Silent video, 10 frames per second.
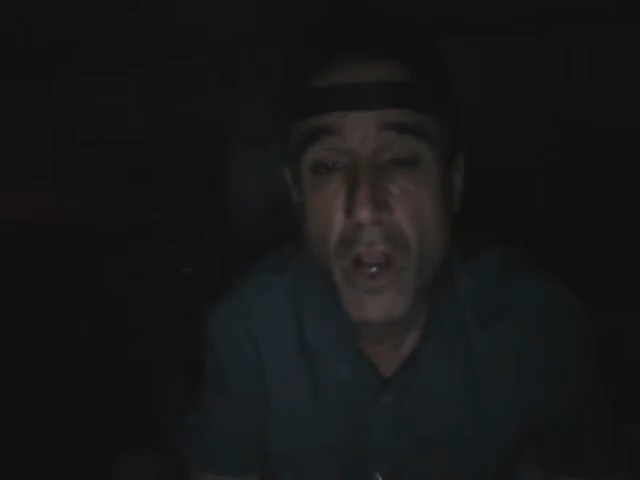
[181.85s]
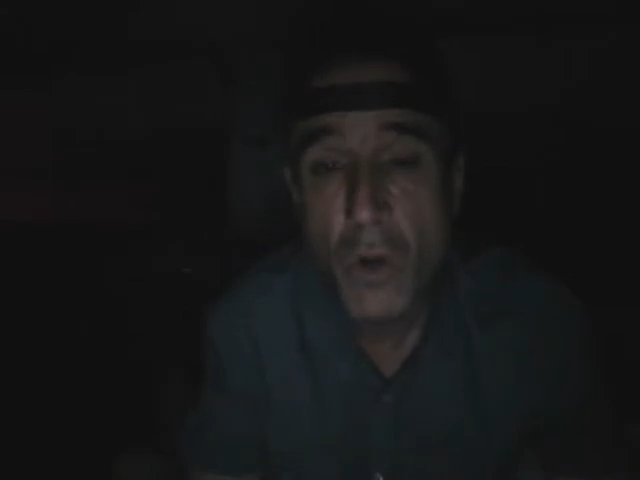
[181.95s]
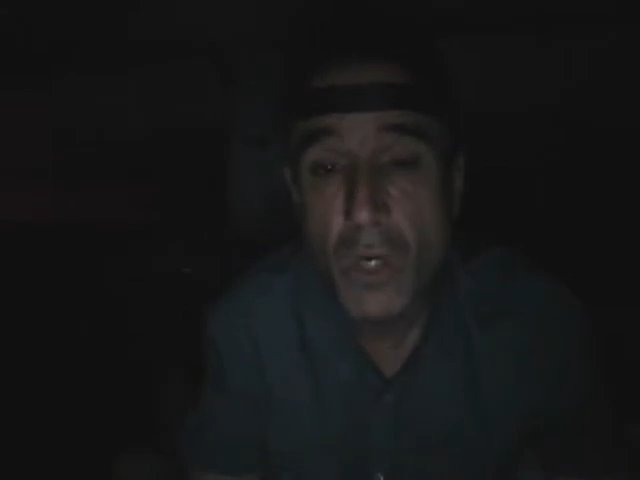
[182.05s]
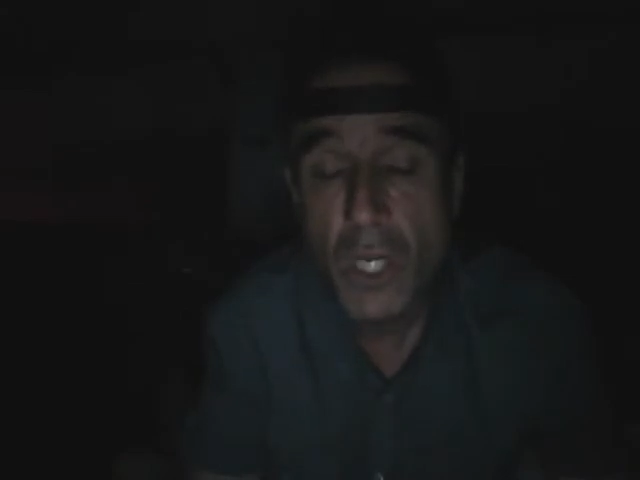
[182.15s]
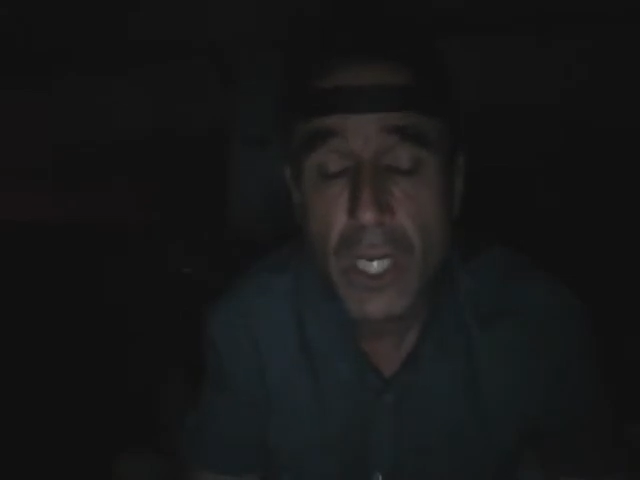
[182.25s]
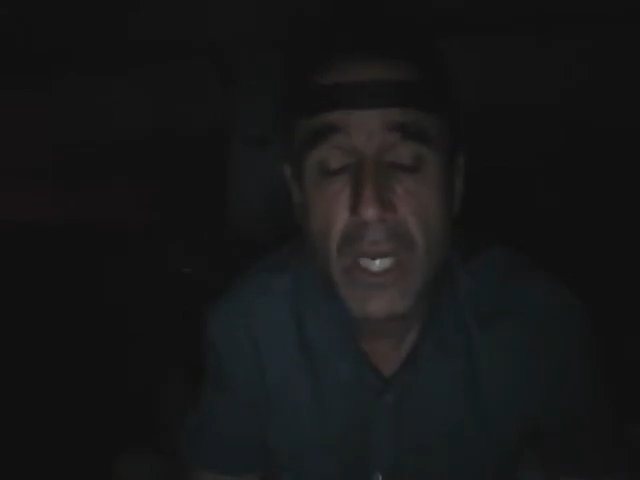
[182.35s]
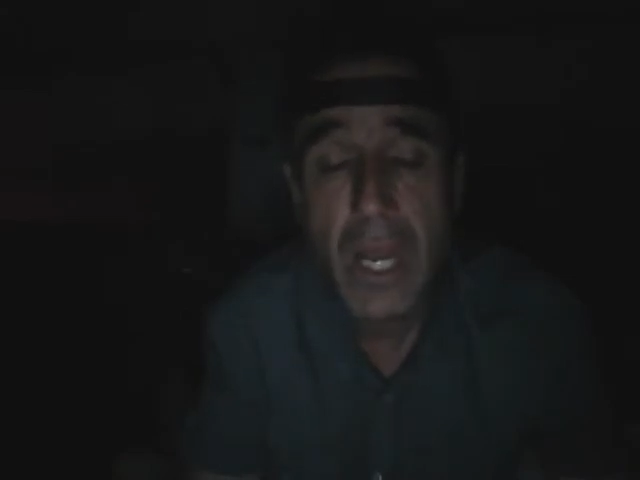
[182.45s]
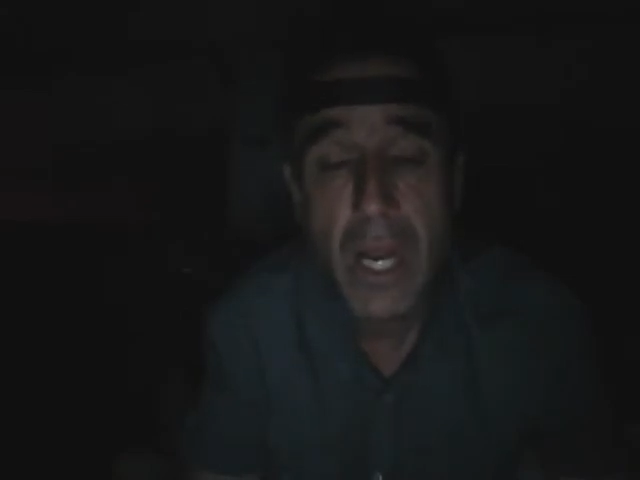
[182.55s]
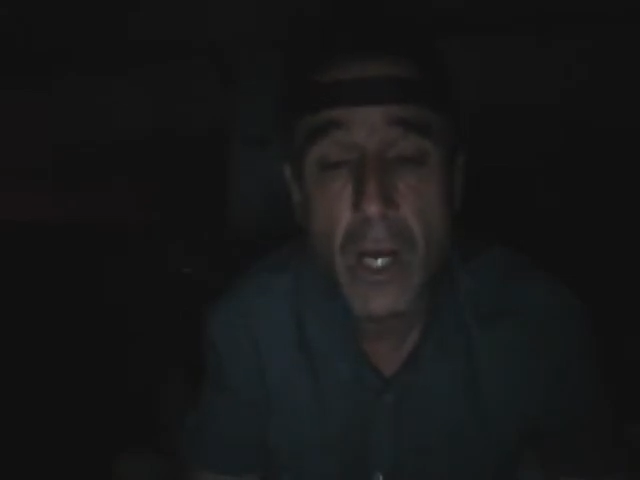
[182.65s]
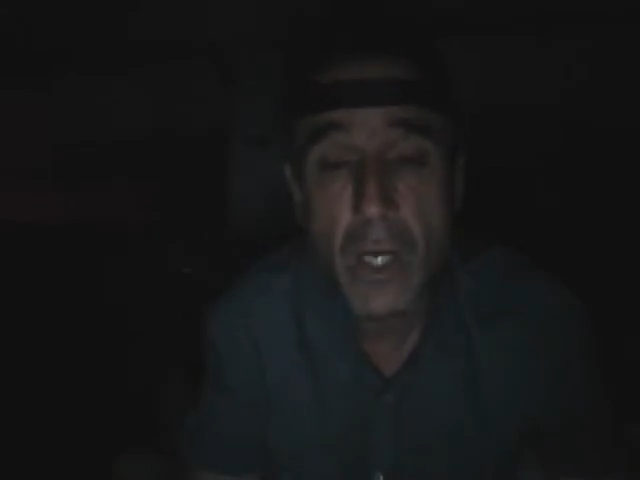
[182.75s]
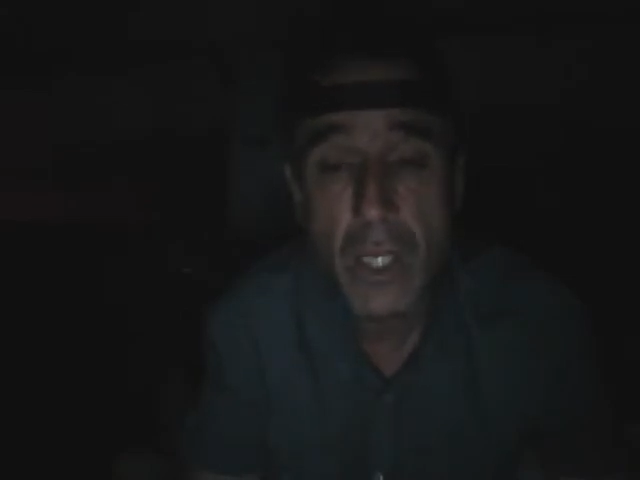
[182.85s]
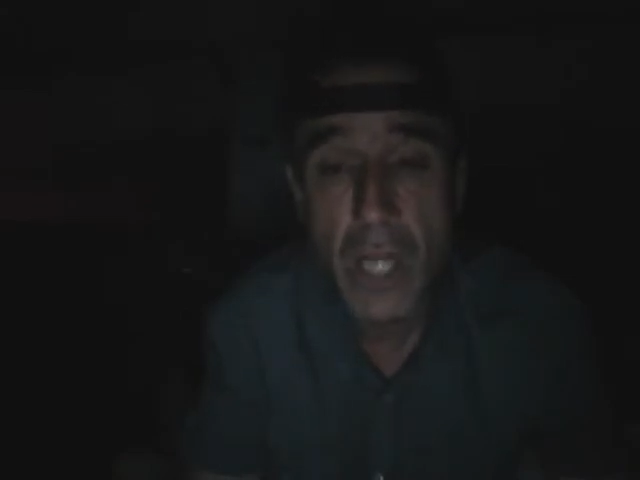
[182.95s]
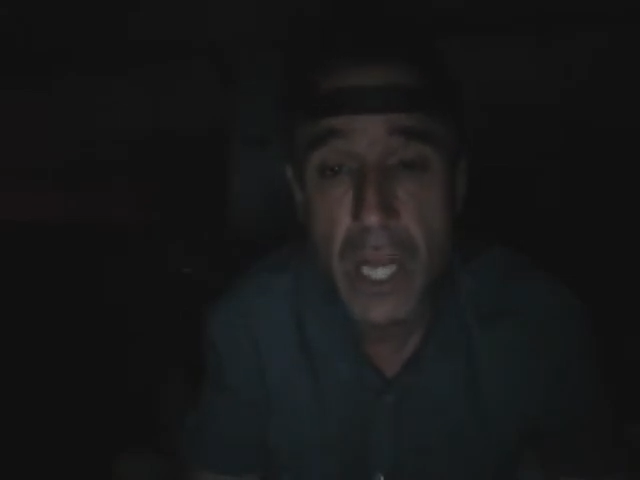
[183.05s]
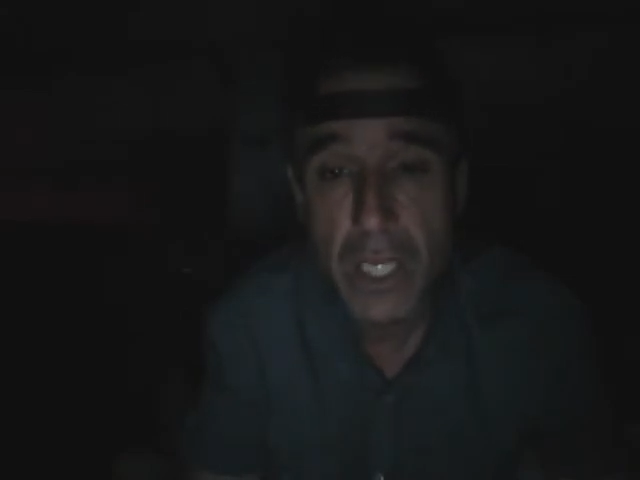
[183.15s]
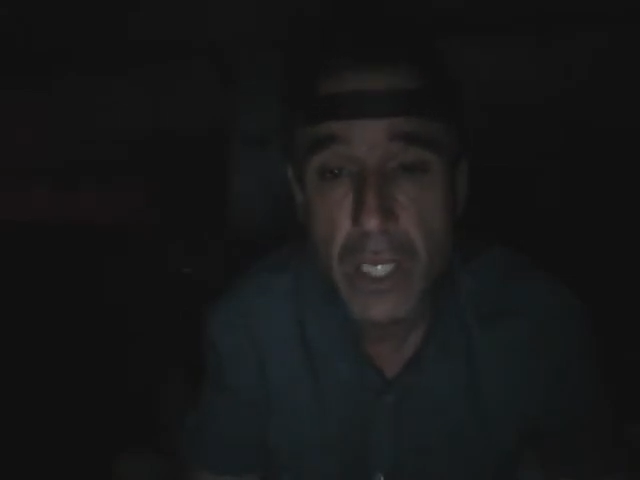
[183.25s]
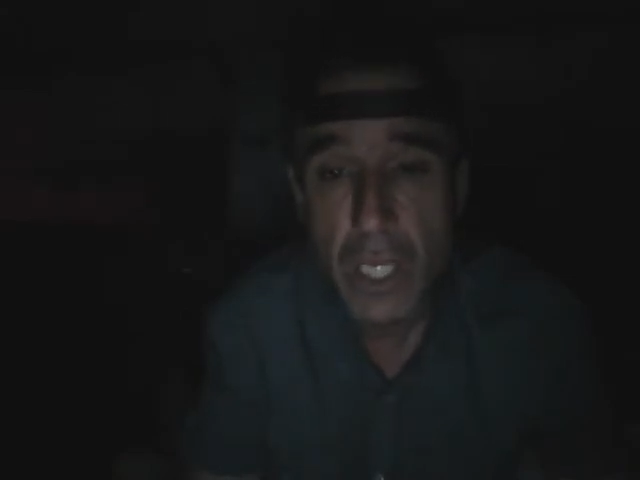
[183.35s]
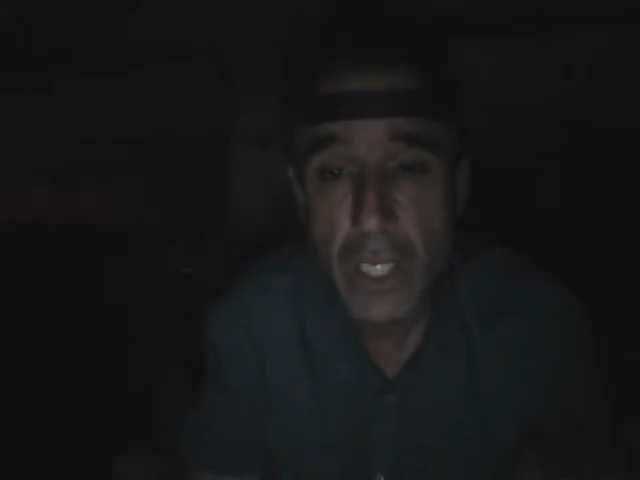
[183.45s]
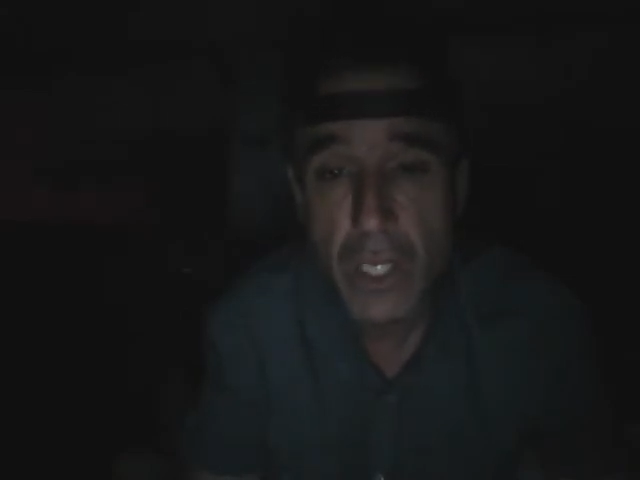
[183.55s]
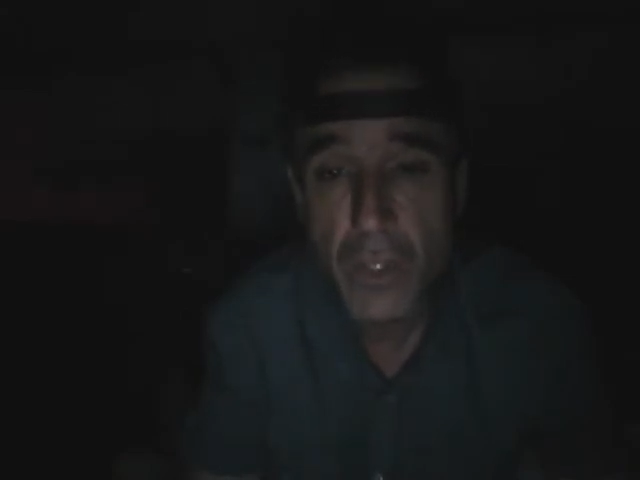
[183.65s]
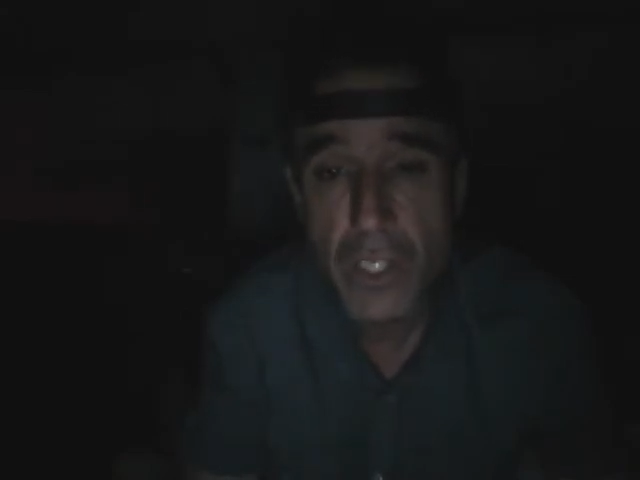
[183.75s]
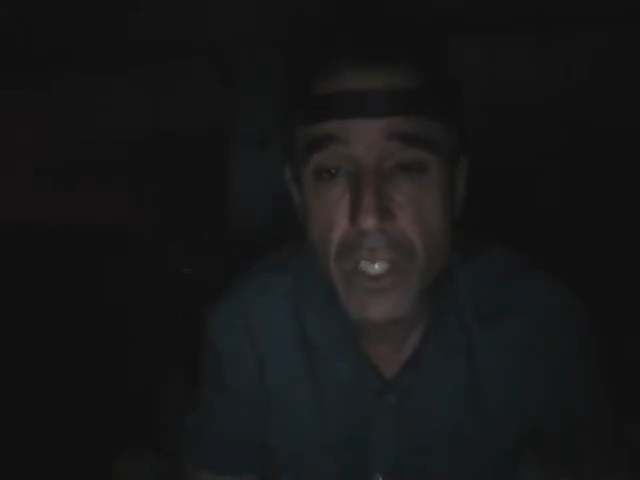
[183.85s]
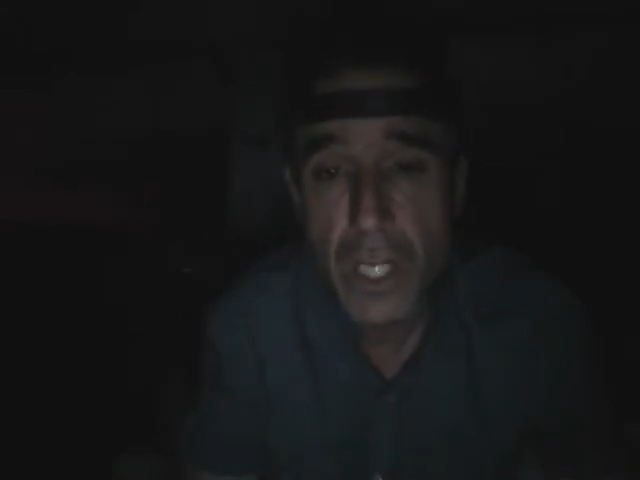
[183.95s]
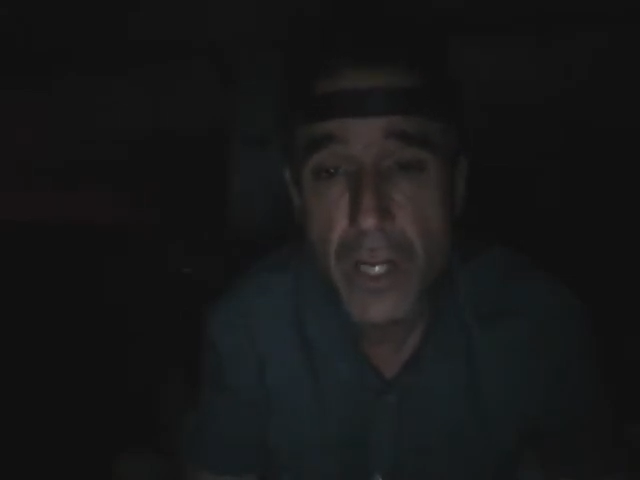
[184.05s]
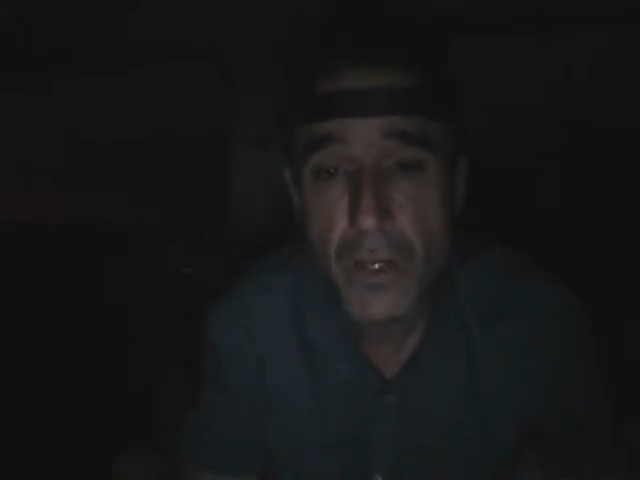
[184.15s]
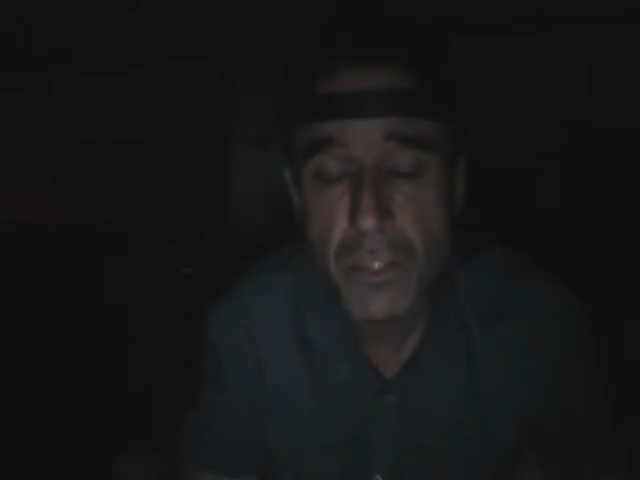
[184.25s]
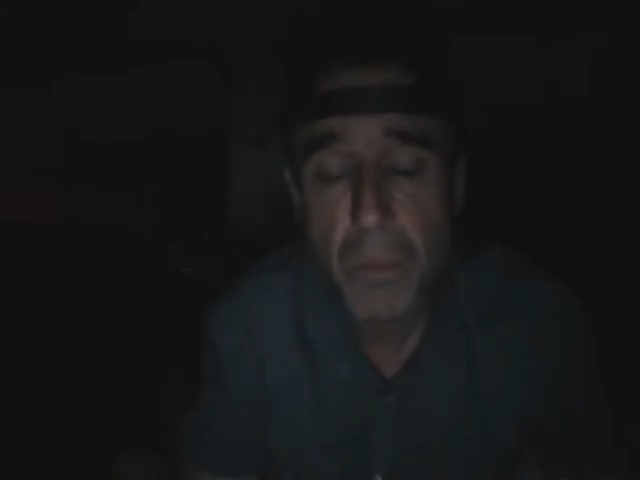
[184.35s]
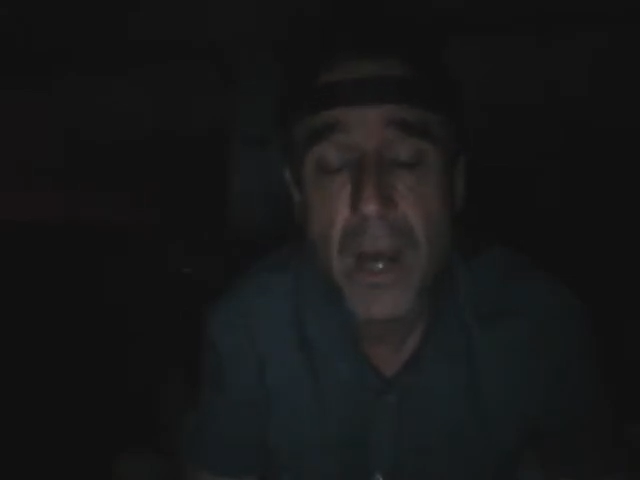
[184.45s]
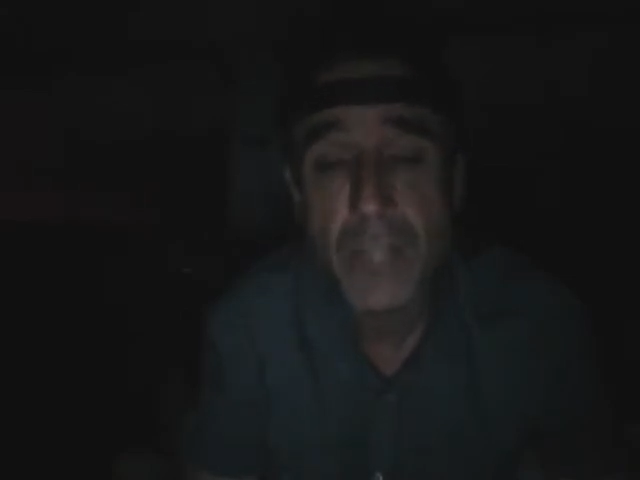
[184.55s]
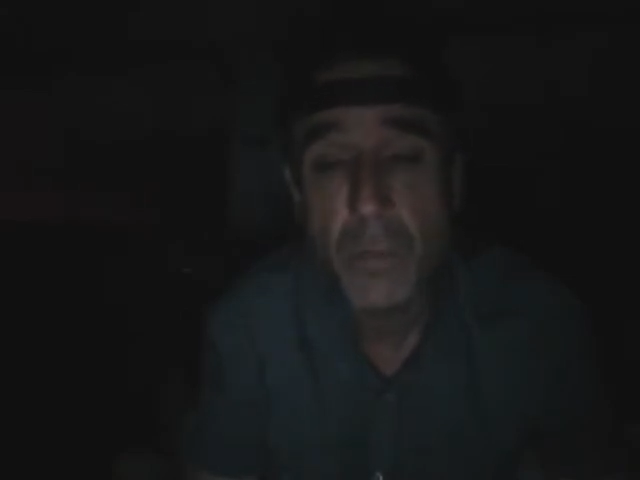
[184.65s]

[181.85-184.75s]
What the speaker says: you gotta like use as little as possible.